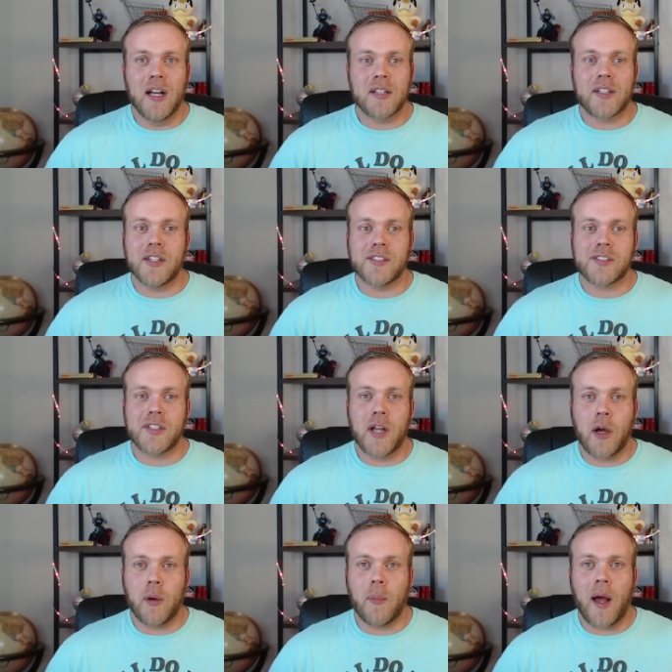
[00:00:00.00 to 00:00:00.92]
because, you
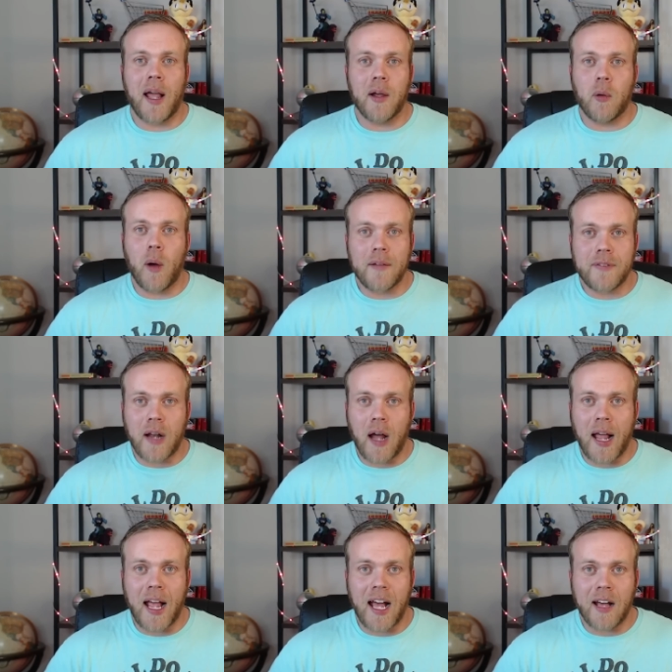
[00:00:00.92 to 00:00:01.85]
know, my wife and
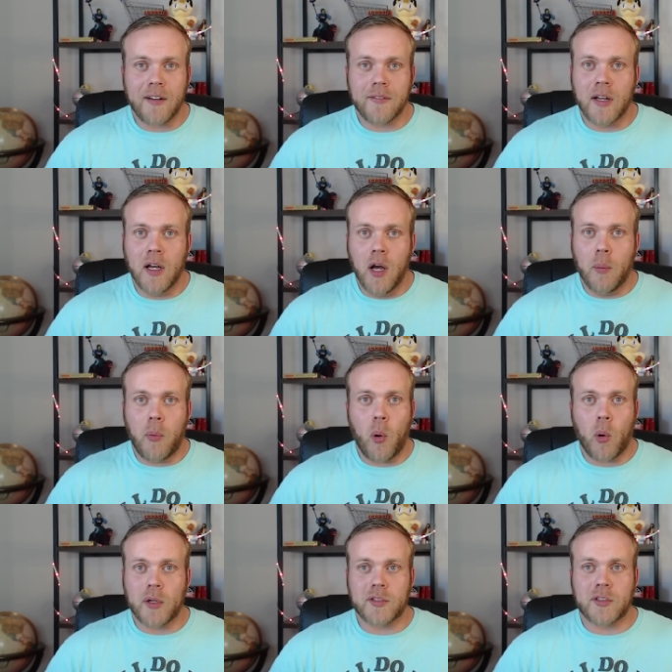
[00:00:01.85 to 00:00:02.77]
I have
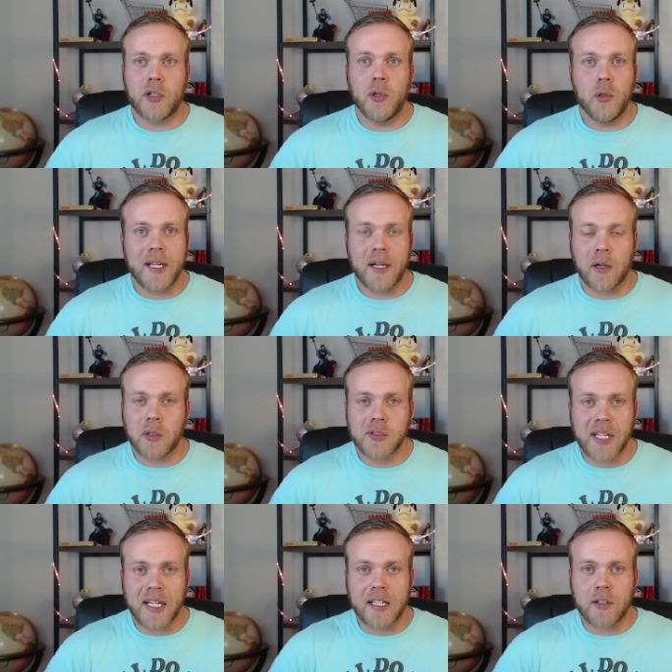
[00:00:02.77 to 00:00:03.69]
poured 2
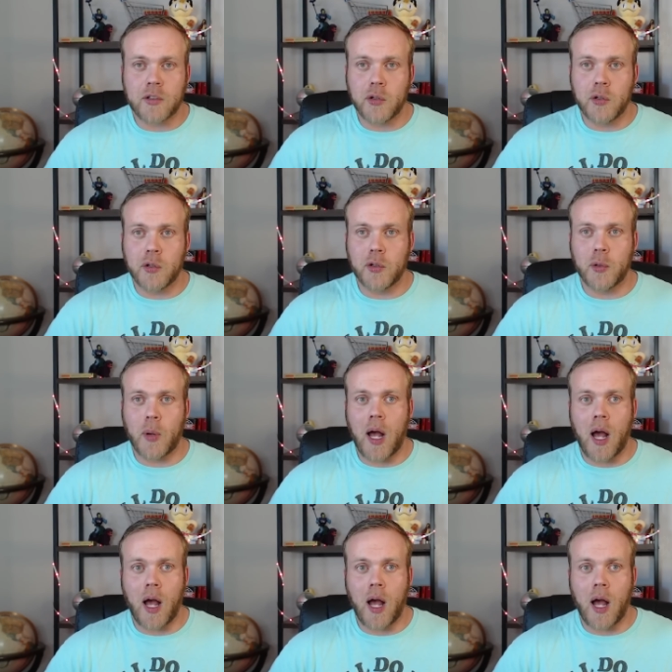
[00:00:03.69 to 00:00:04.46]
years into